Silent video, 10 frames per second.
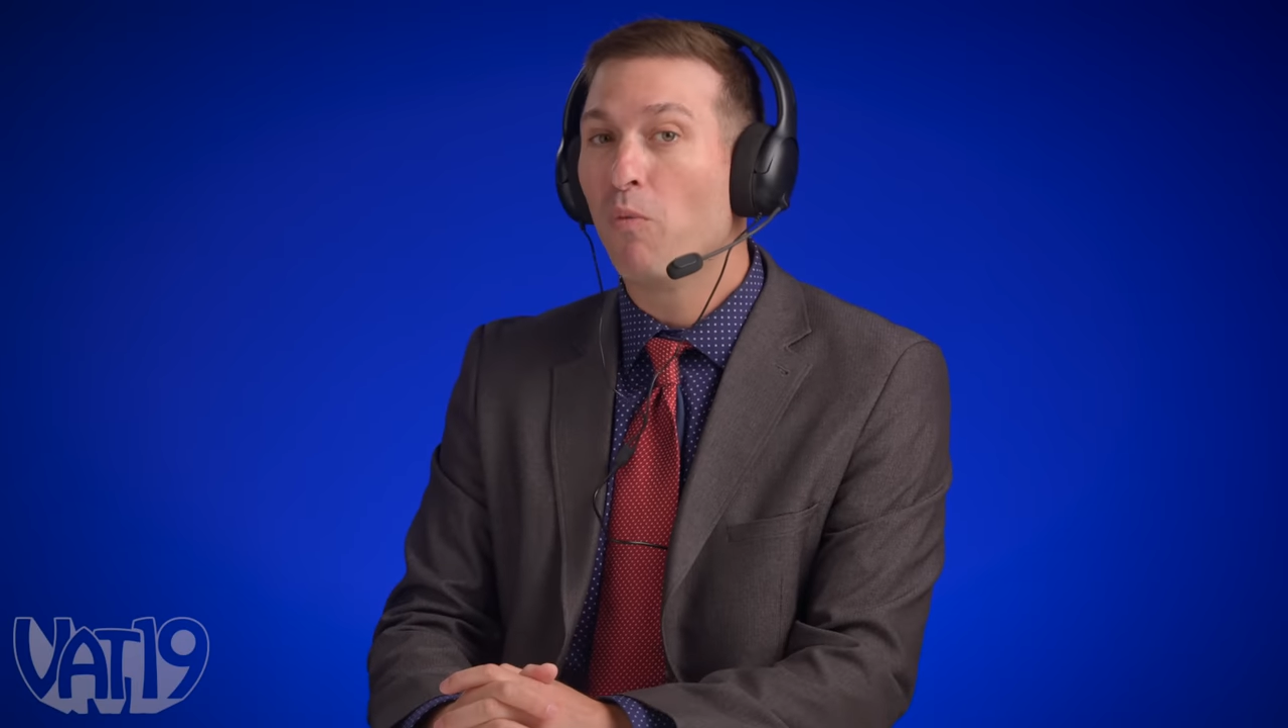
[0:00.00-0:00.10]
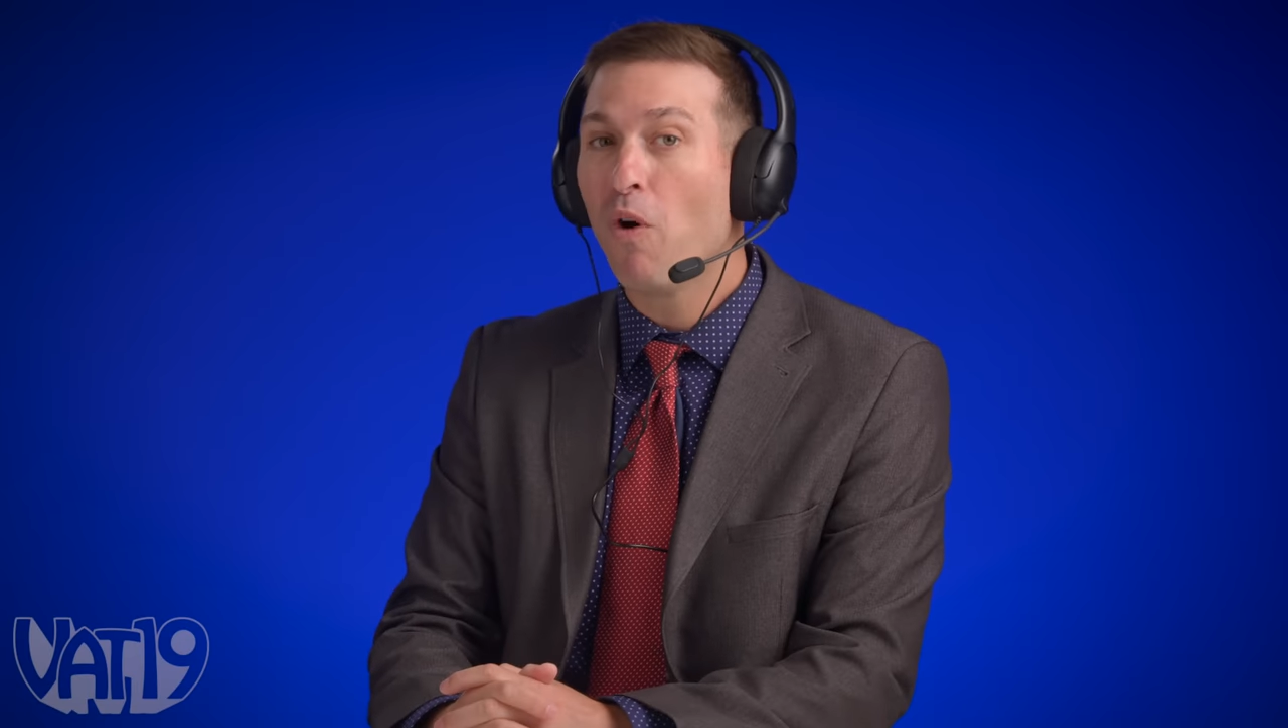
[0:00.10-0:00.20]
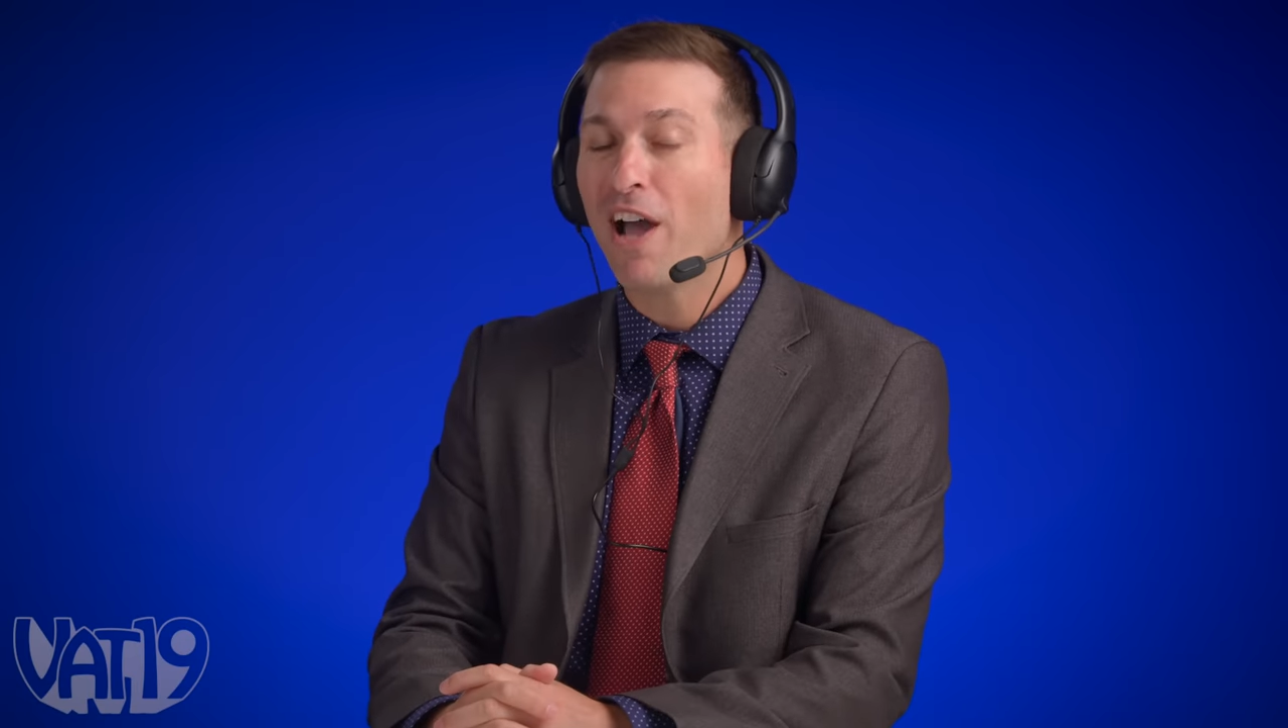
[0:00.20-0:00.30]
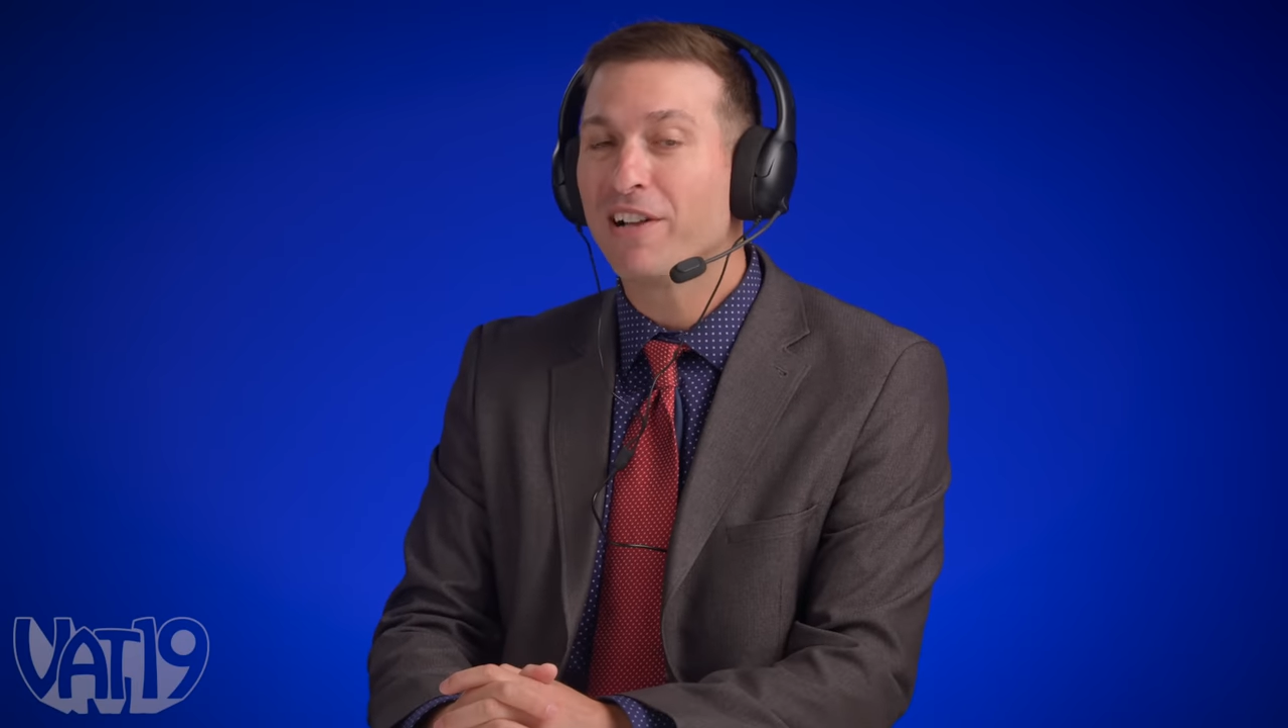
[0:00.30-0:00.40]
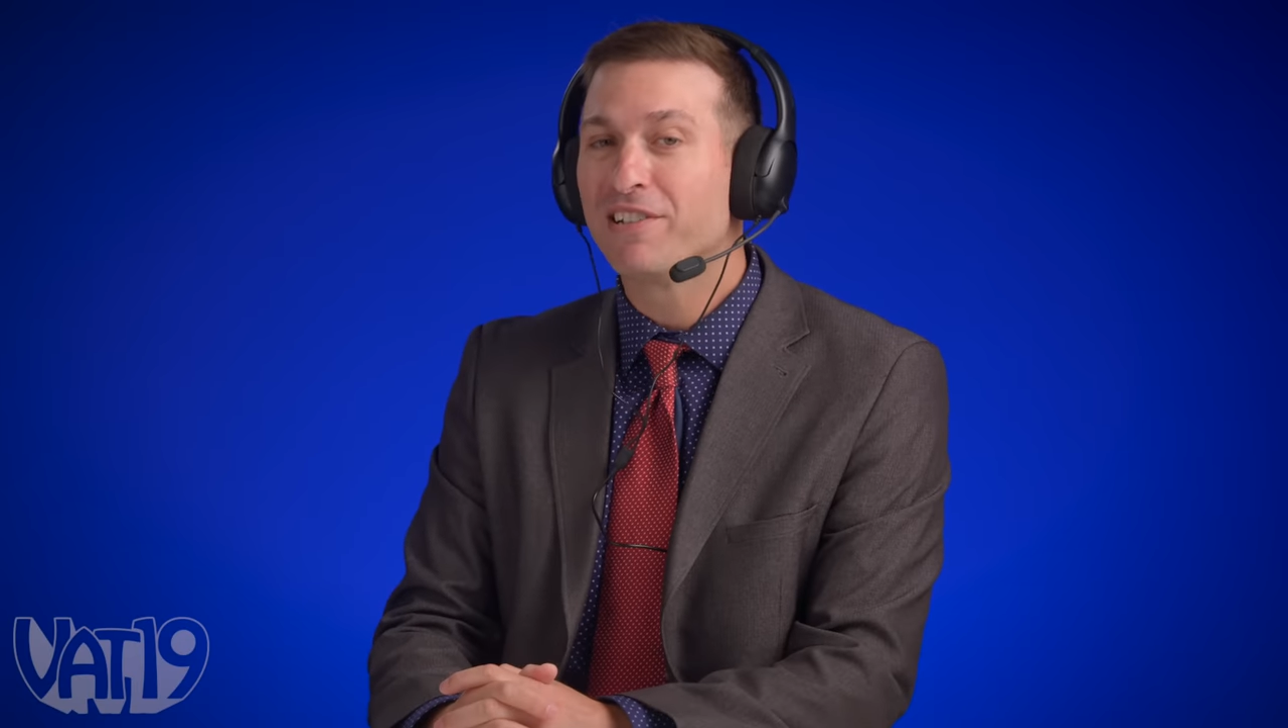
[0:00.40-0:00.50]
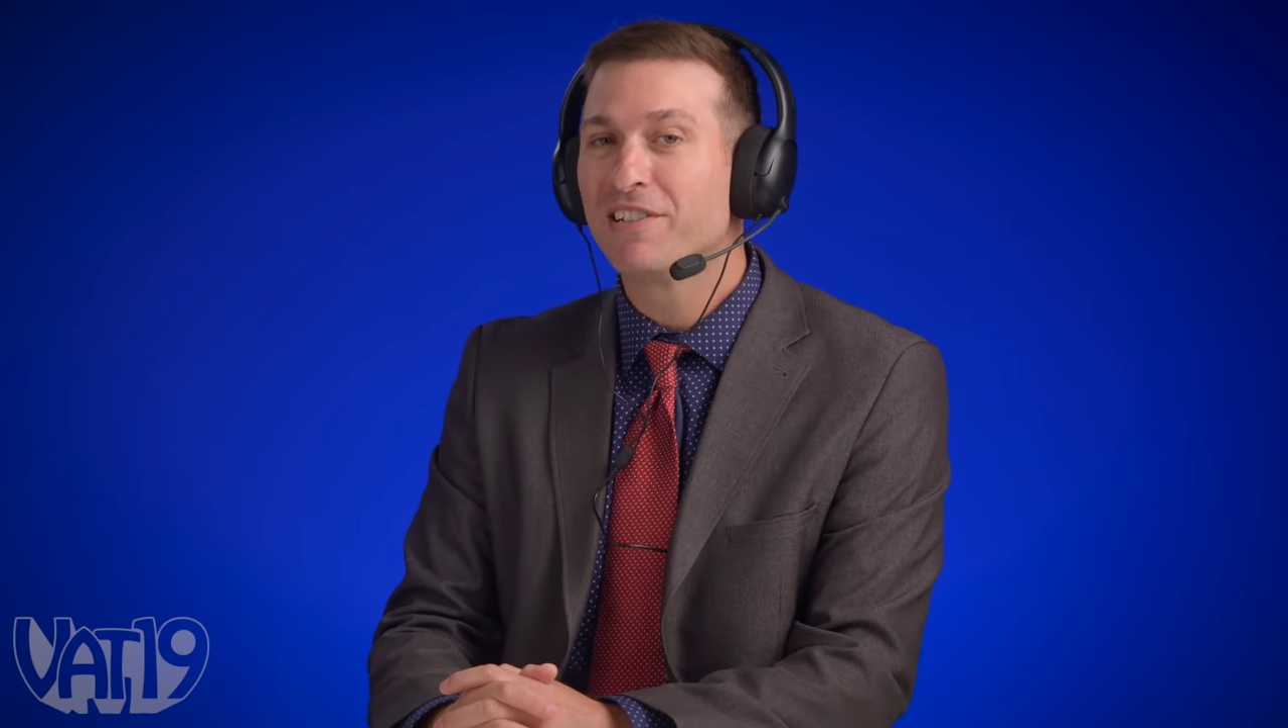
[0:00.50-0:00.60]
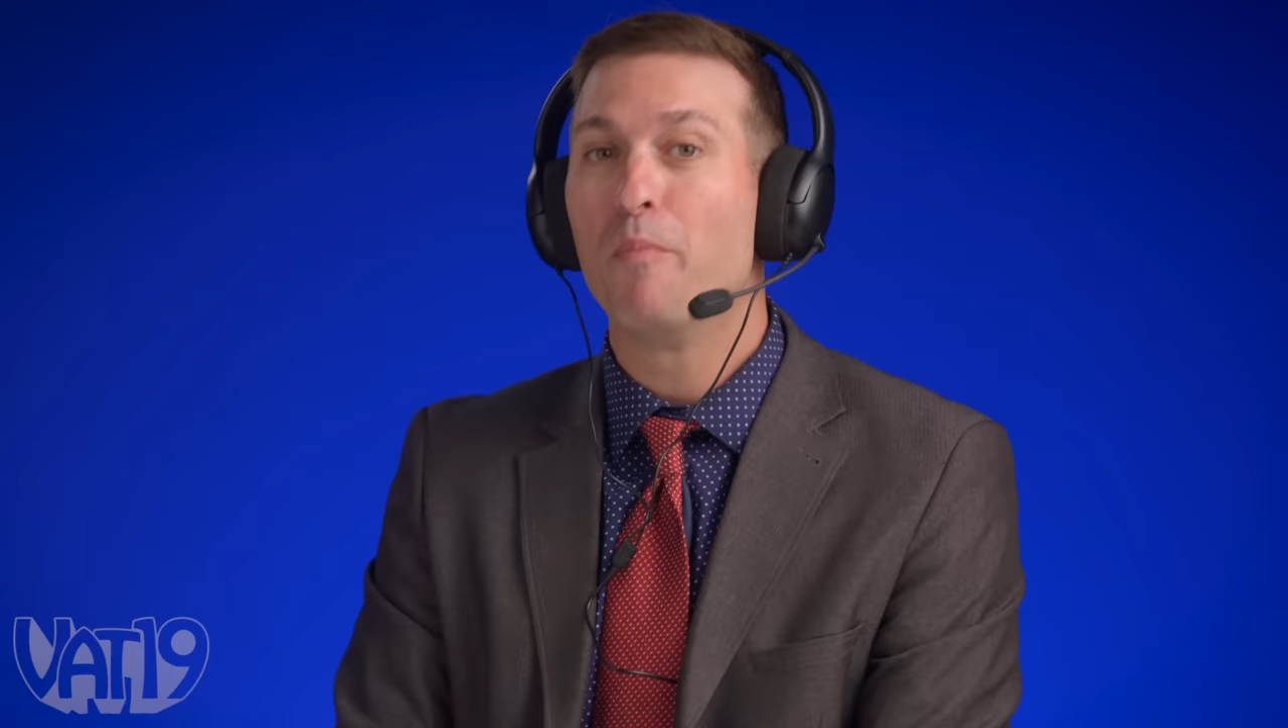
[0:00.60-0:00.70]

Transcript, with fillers: what,